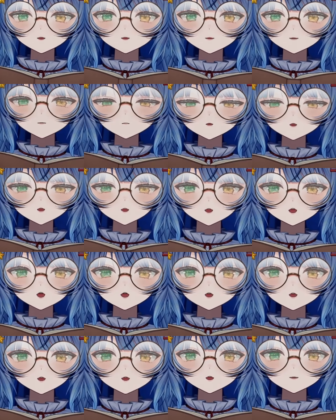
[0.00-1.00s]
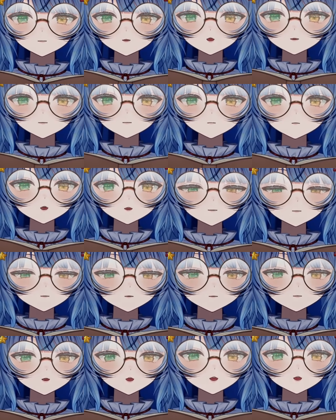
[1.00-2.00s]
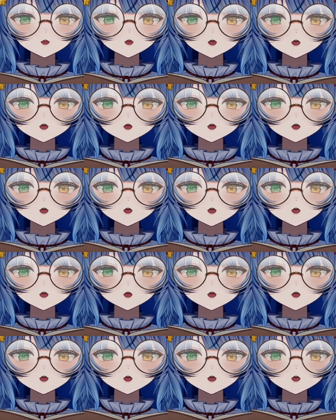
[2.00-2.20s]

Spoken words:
crunchy compared to Bramble Trek,